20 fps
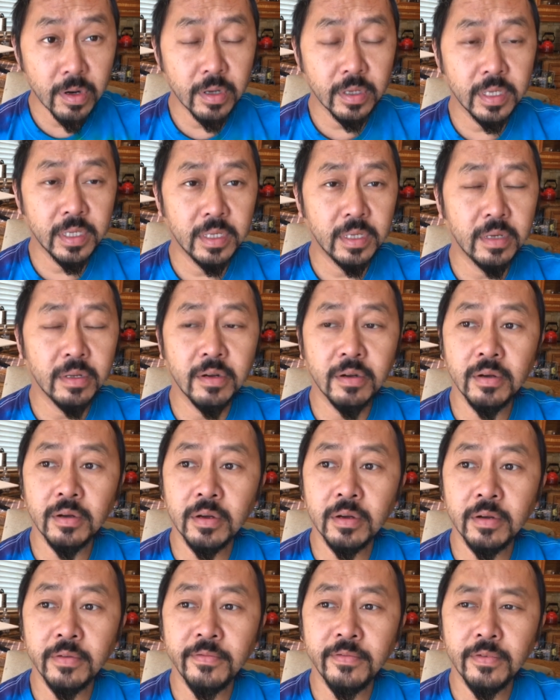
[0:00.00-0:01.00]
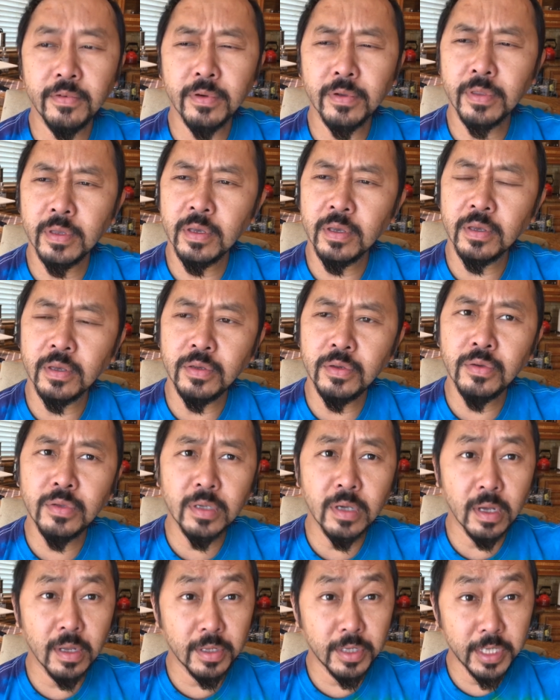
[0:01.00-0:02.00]
center for the
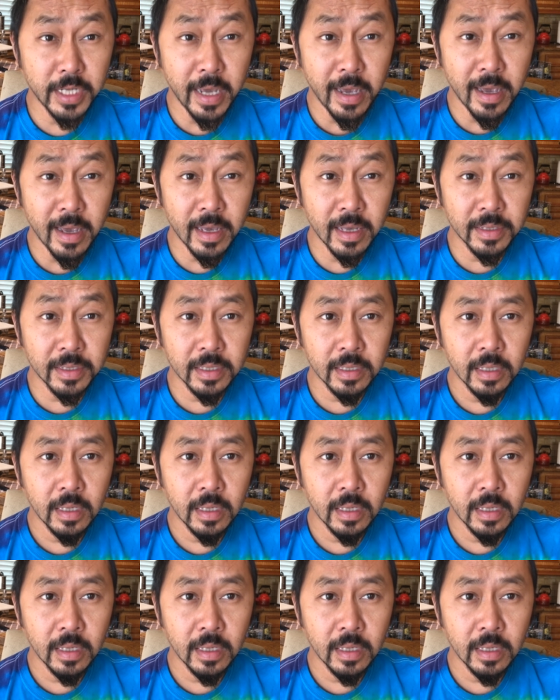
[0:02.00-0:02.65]
Utah Jazz.